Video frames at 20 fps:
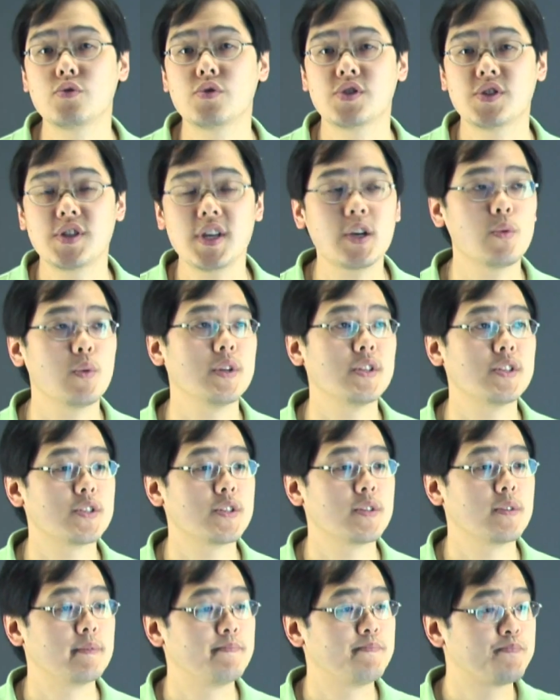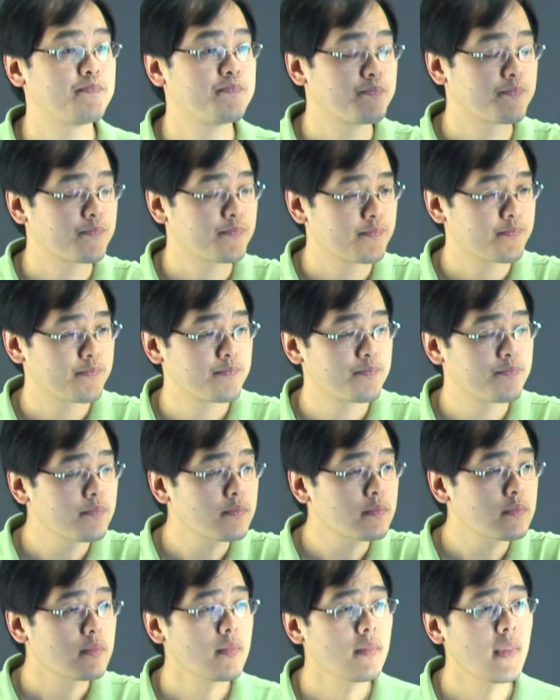sequence
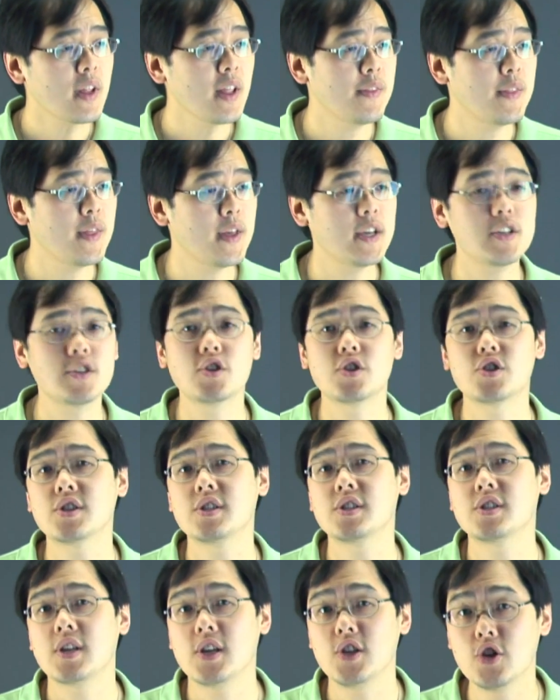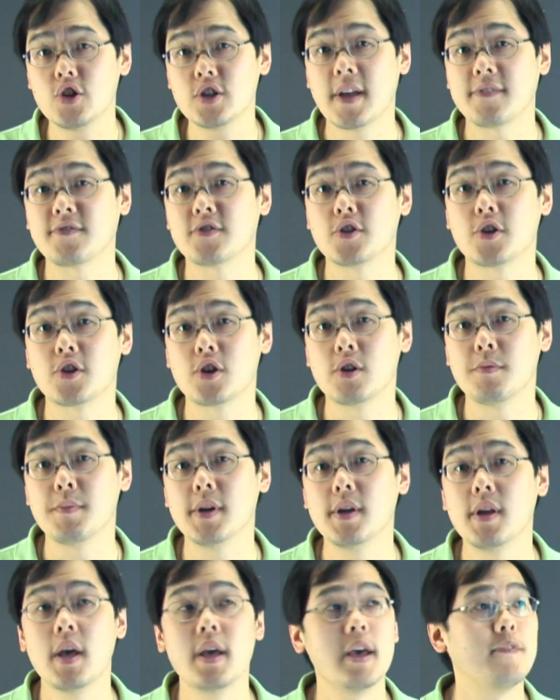things. You just have to
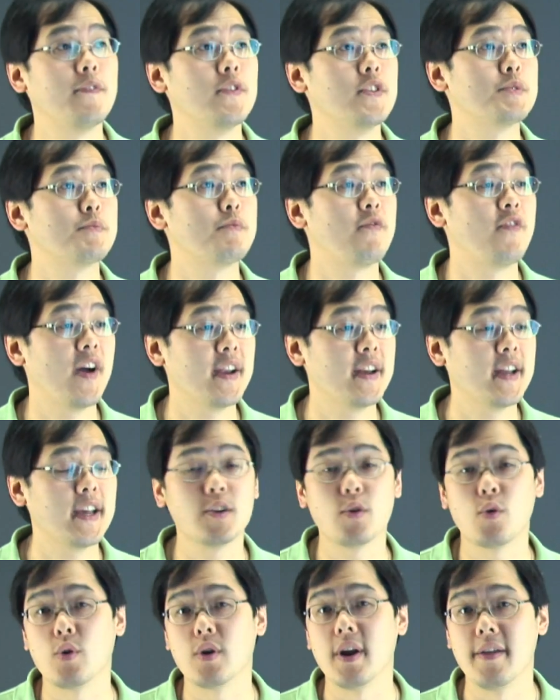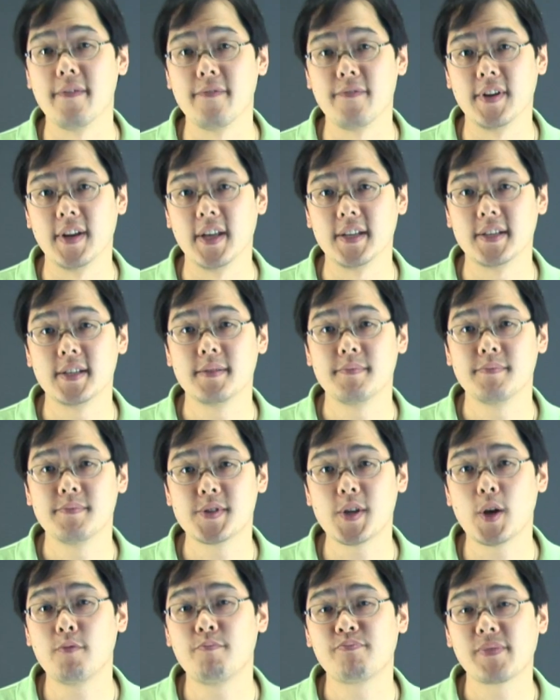determine if it's finite or infinite.
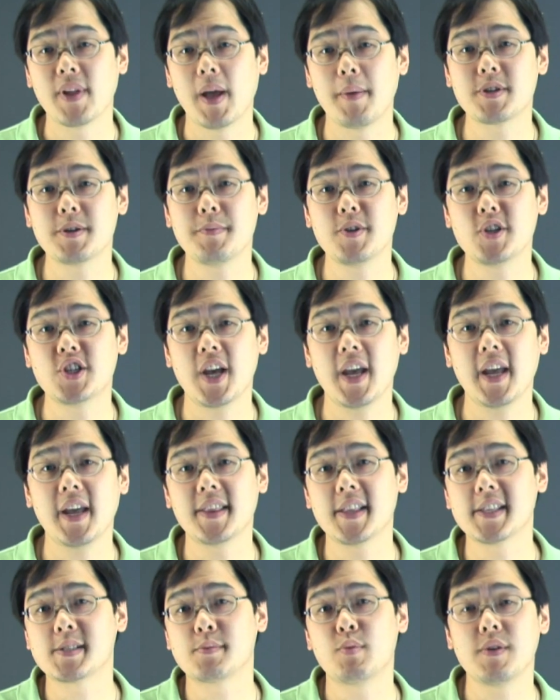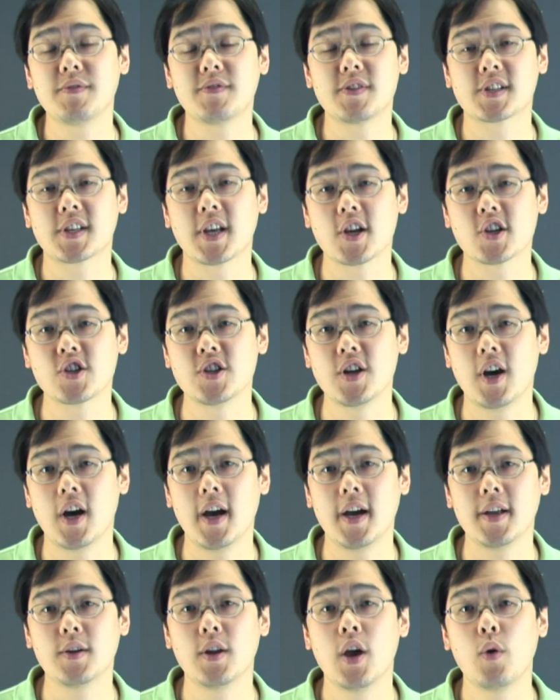So I'm Jimmy Chang, and that's a brief discussion
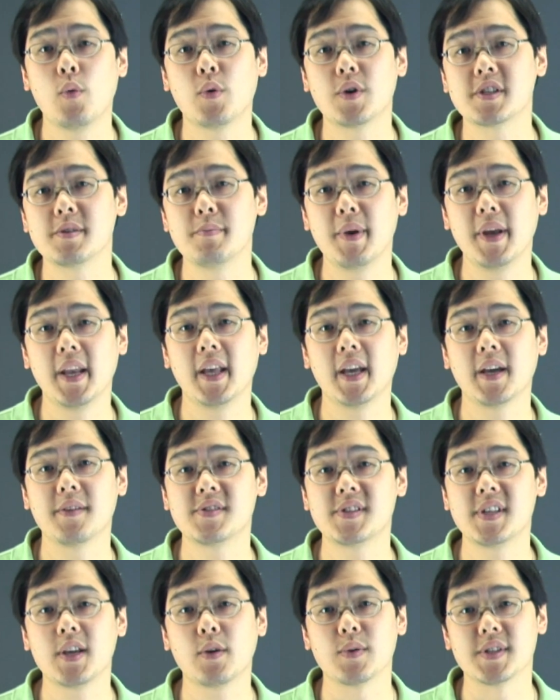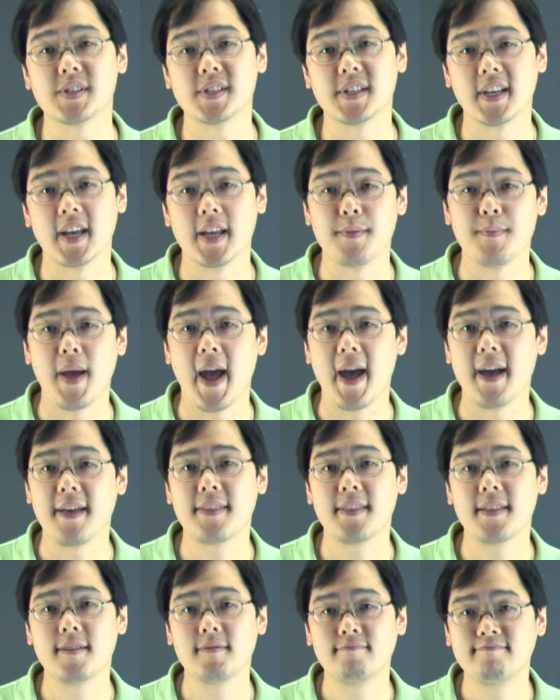on what is the meaning of sequencing in
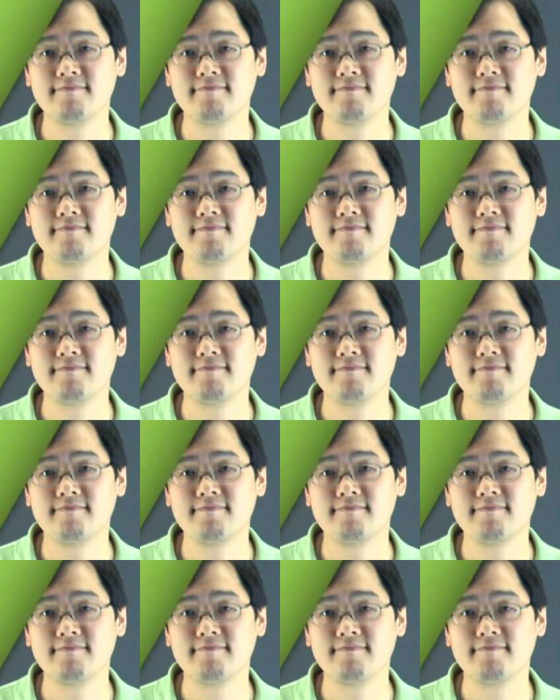math.